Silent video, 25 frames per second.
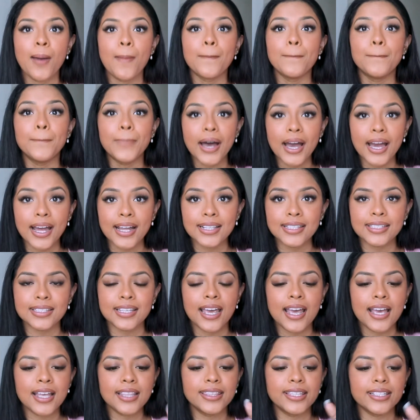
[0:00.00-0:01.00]
But
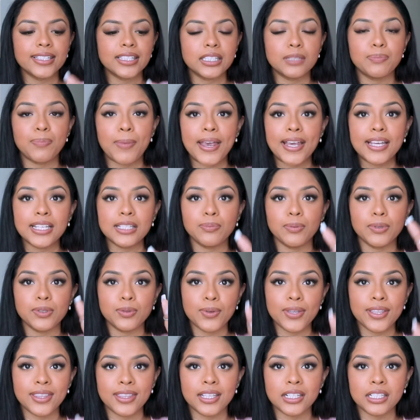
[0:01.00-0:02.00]
the space
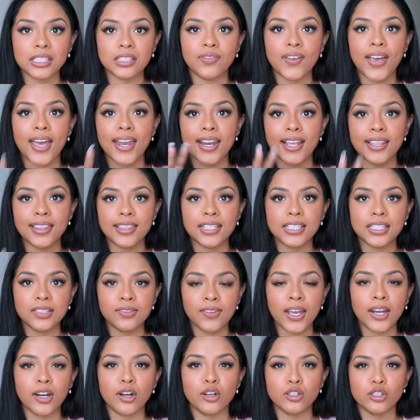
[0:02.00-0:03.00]
between this fan and this
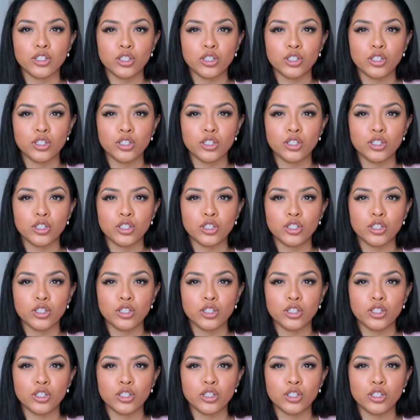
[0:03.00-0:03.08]
fan are